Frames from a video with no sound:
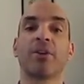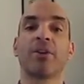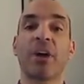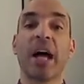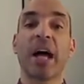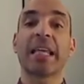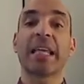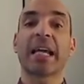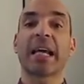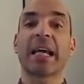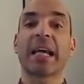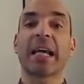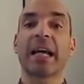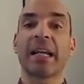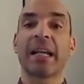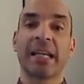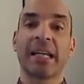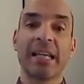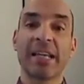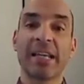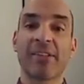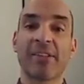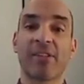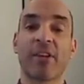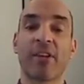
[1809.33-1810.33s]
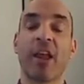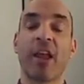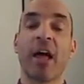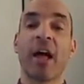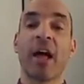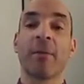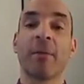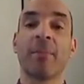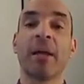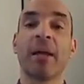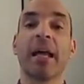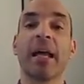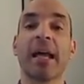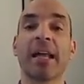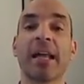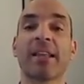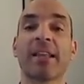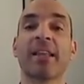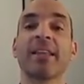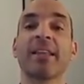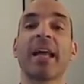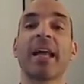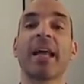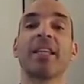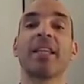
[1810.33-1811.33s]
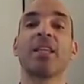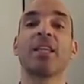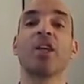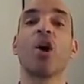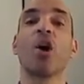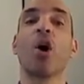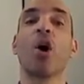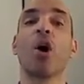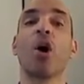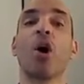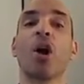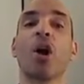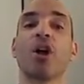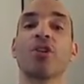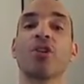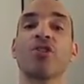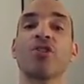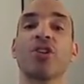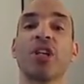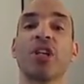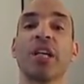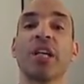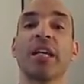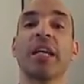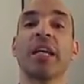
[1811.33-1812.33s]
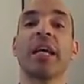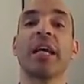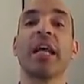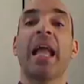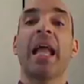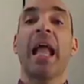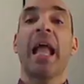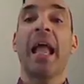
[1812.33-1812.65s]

radical Islam as an ideology